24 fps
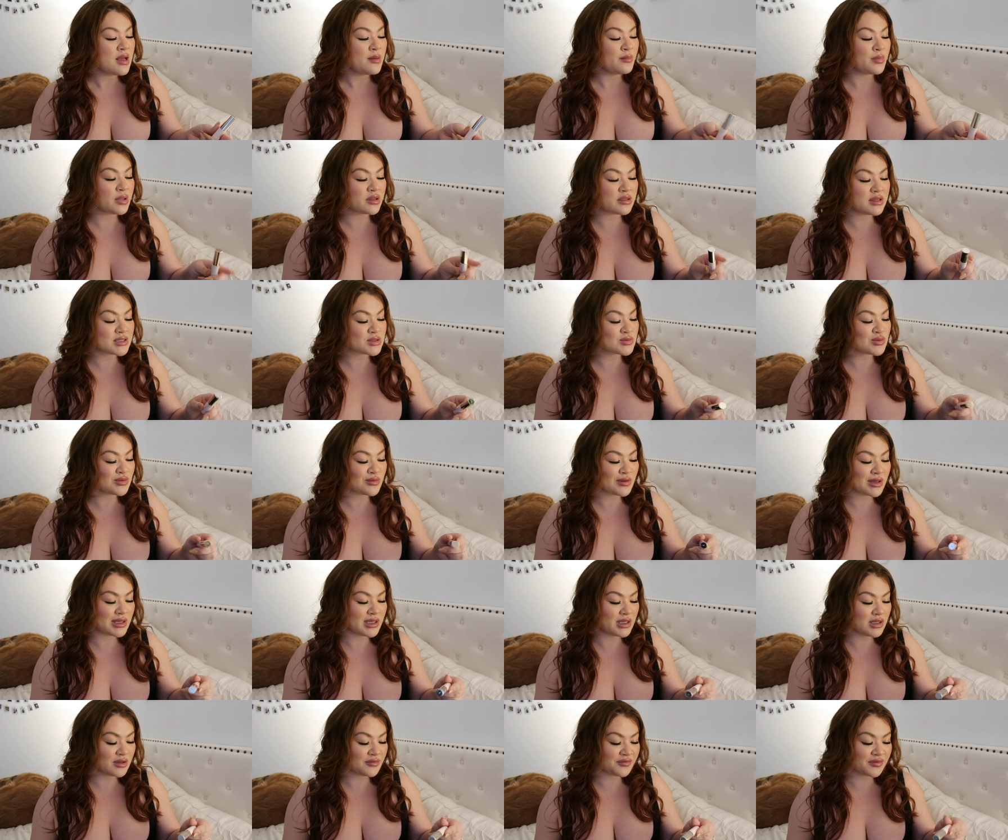But this one right
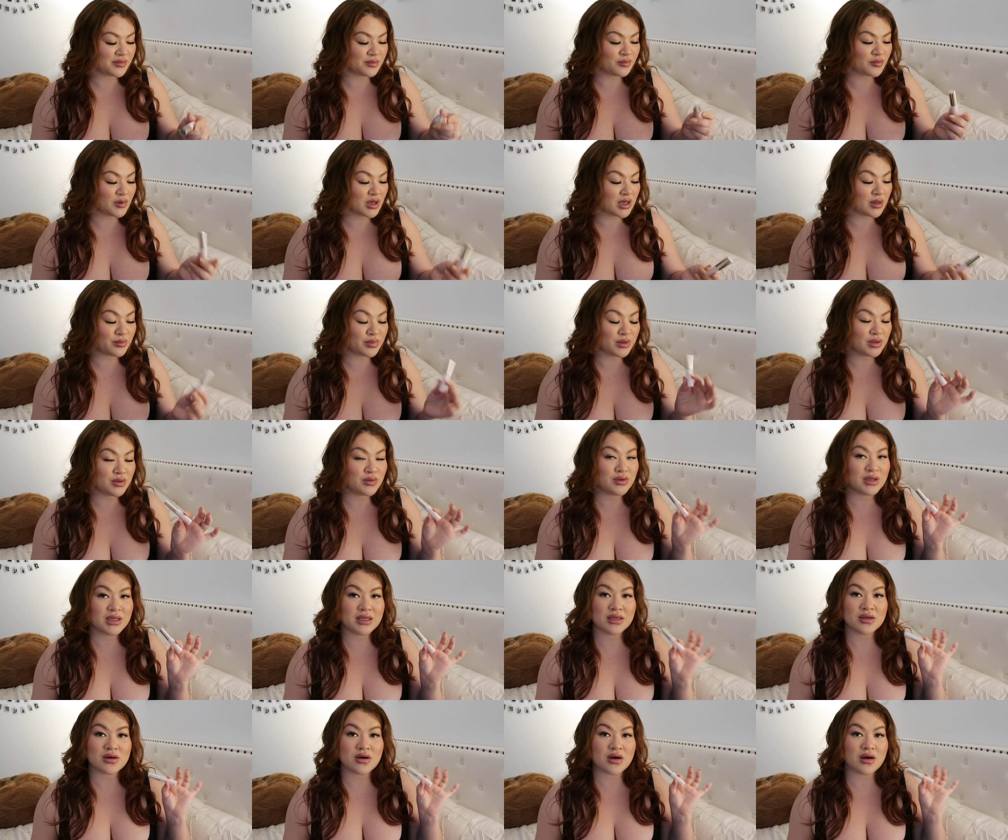here from Rare Beauty,
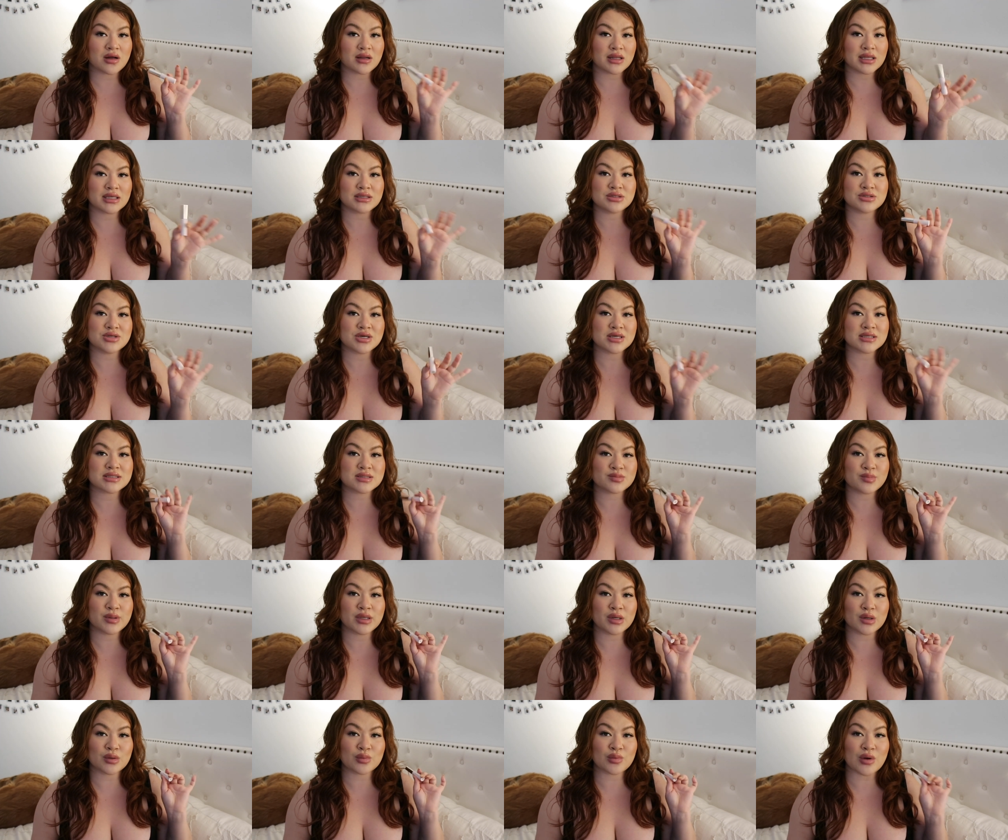y'all, it's just
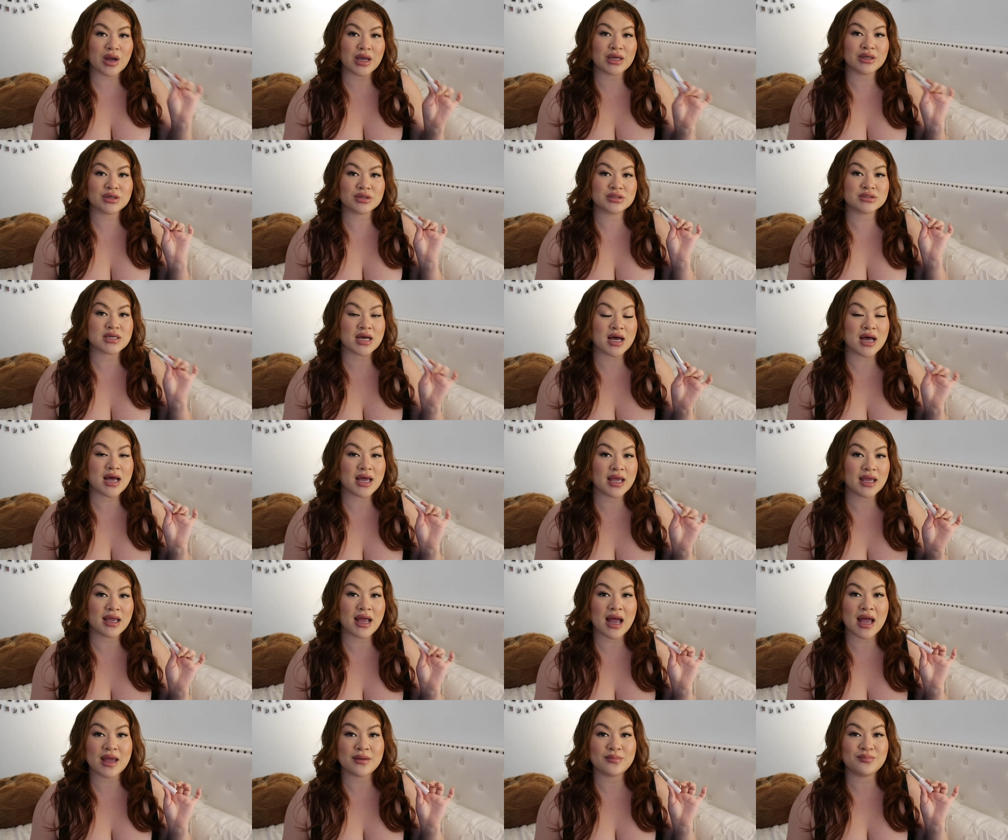been a ride or
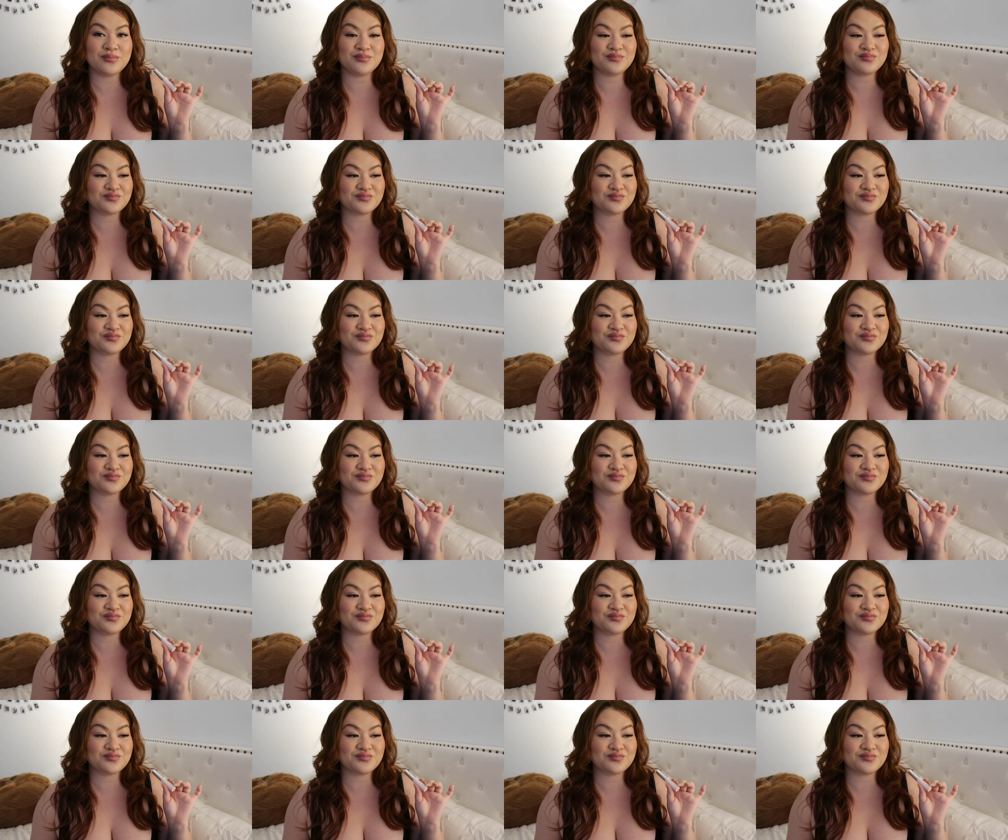die. I